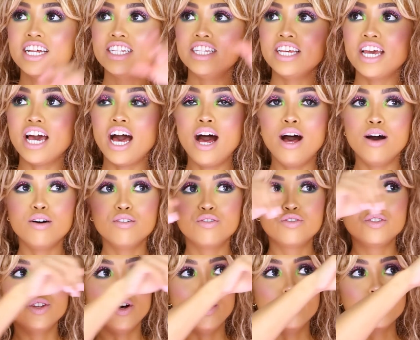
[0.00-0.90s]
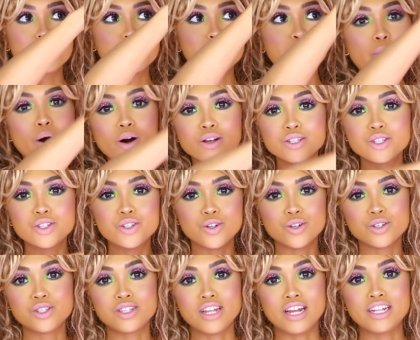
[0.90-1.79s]
they have those
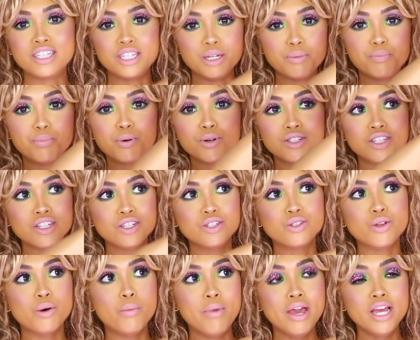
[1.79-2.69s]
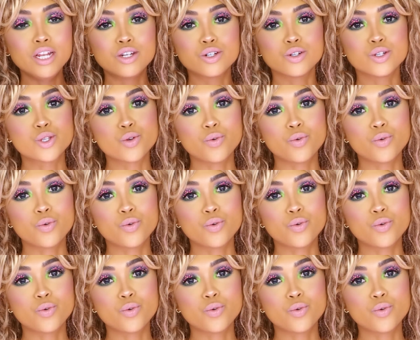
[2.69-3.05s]
posters that they put in the metro.